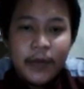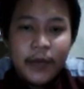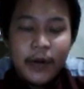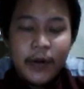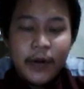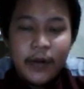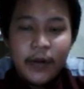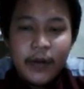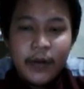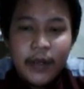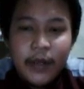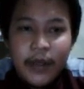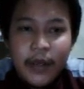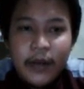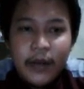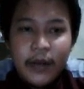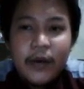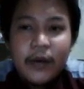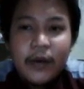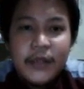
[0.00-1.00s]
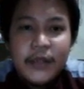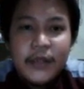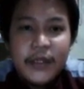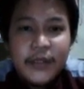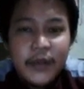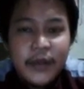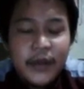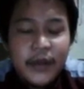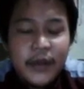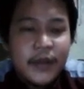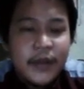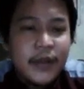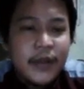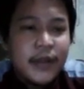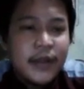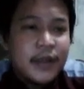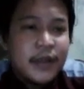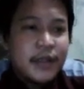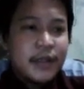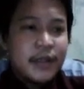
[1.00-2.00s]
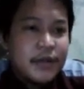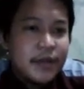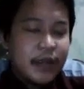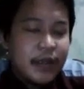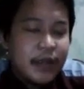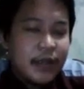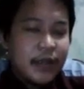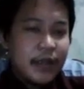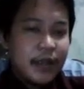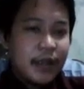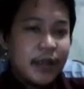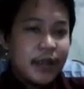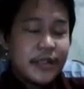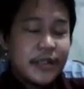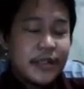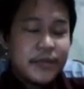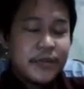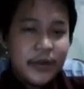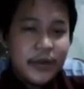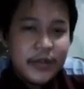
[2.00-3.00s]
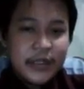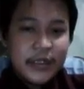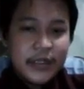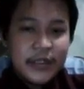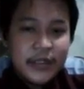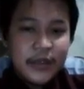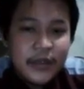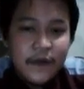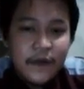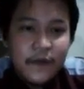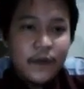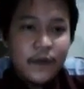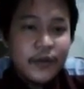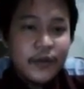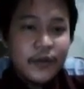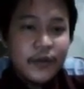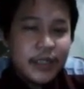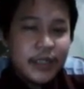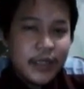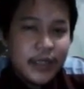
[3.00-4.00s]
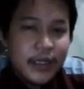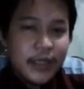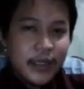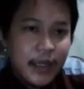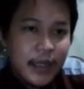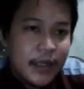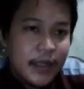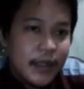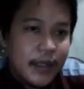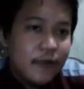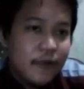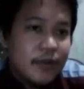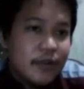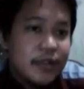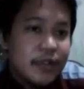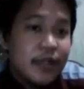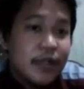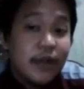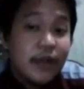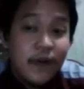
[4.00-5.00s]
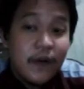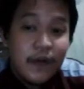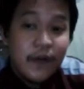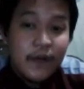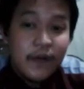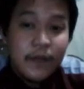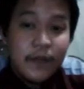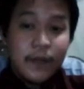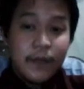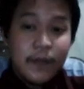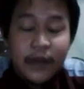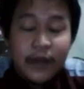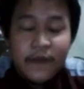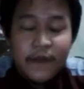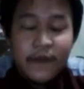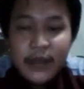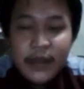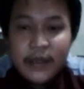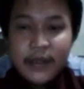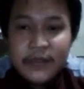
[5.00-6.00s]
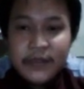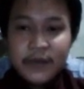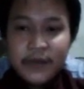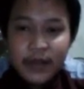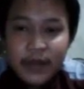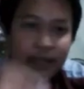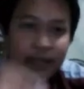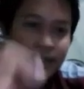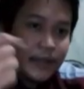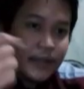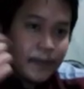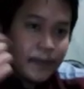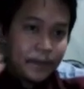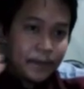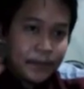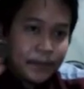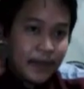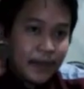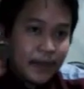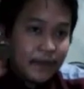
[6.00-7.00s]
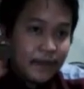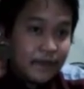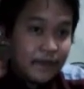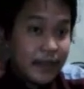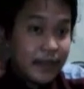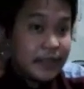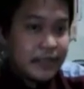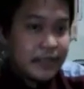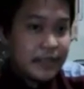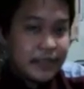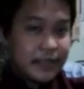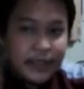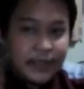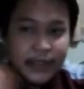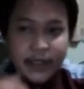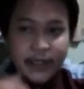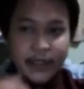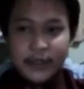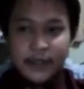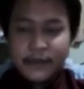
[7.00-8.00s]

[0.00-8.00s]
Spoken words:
okay, continuing to the next process of washing, like washing clothes. In fact, this one is face. Yeah.